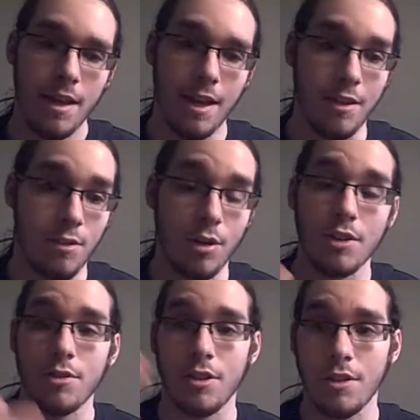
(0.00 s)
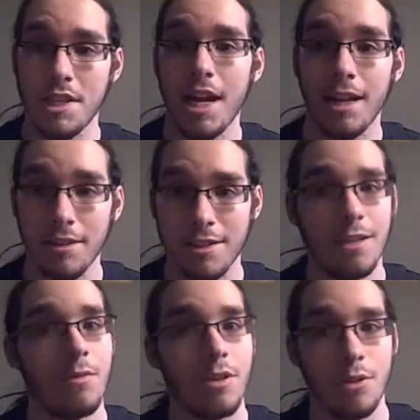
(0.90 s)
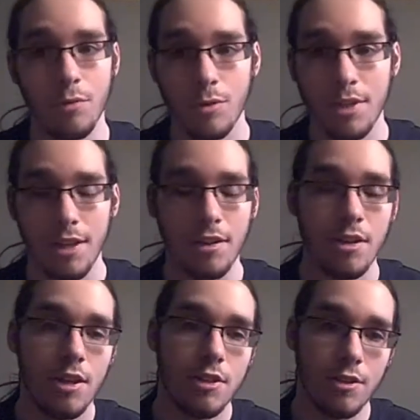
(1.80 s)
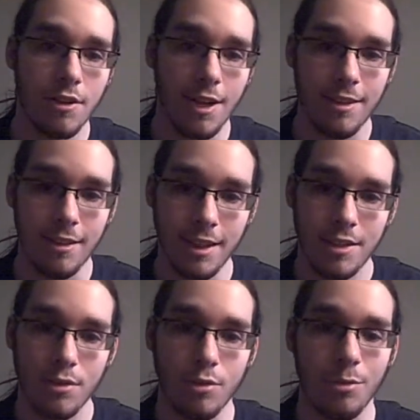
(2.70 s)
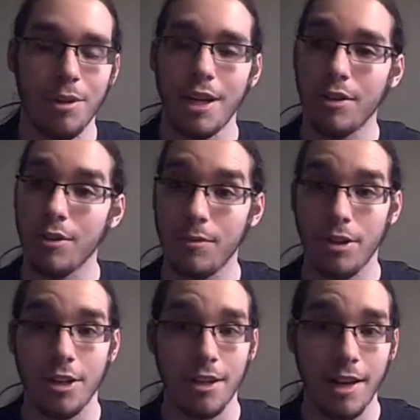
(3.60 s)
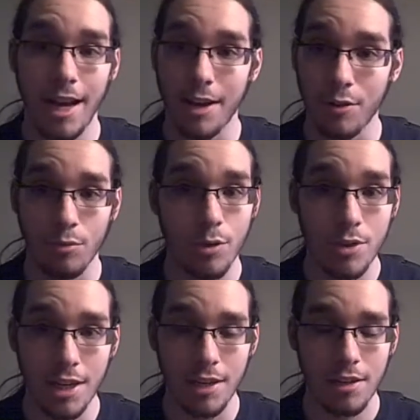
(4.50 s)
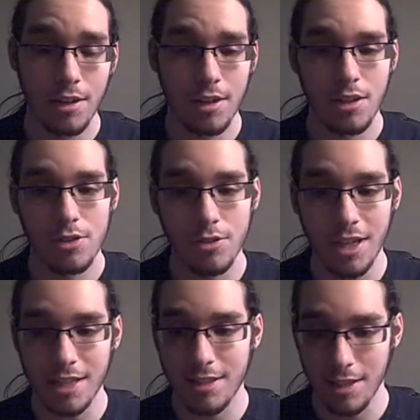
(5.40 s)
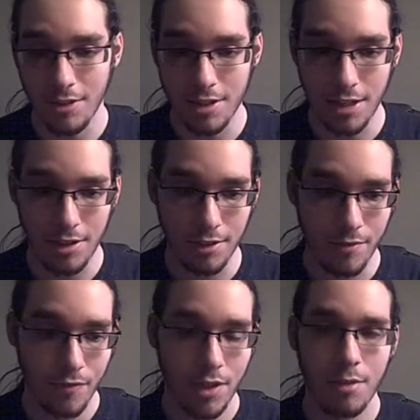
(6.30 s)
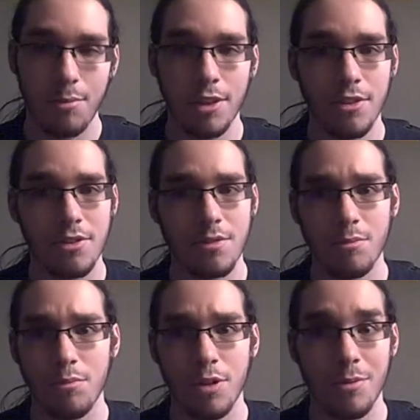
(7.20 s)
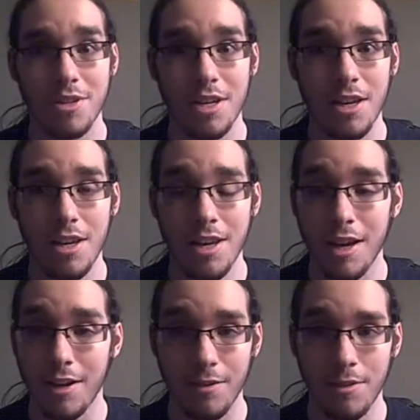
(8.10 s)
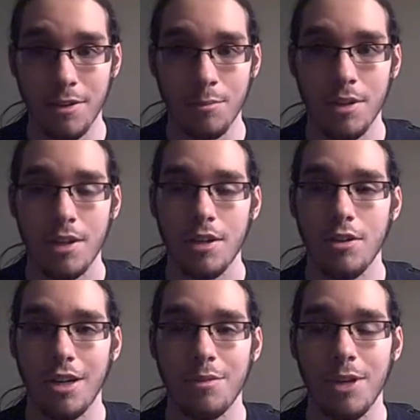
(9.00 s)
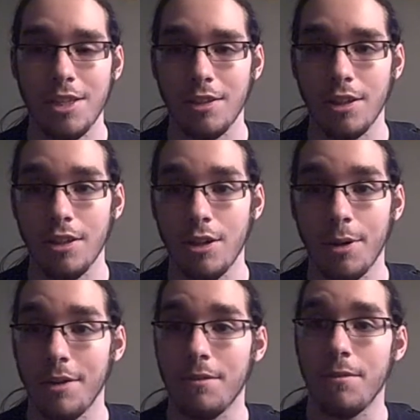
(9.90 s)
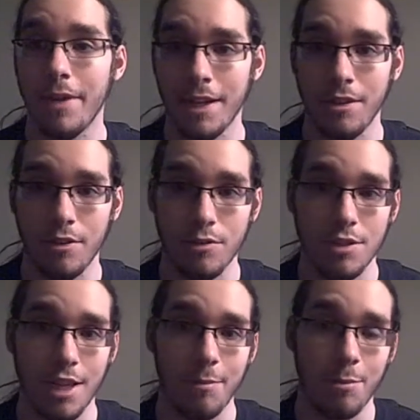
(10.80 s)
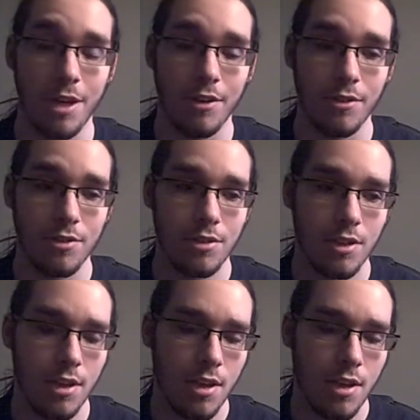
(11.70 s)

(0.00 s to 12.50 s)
And you also get to attack the same round you rotate. So I think that's cool, but I couldn't figure out how to rotate. So that's irritating. But there's pretty much none of them. You had to basically go out and find those type of battles.